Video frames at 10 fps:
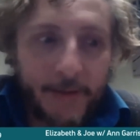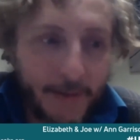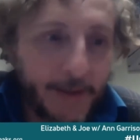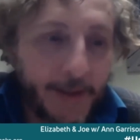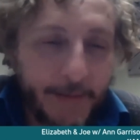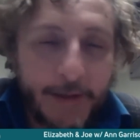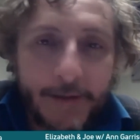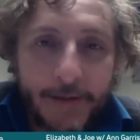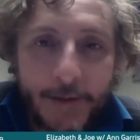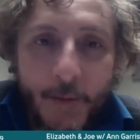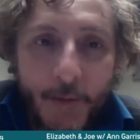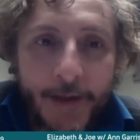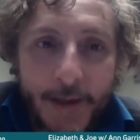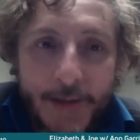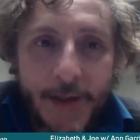I mean, you know what the
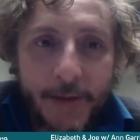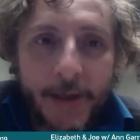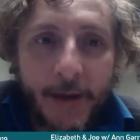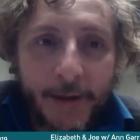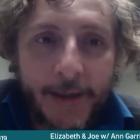hell's going on here?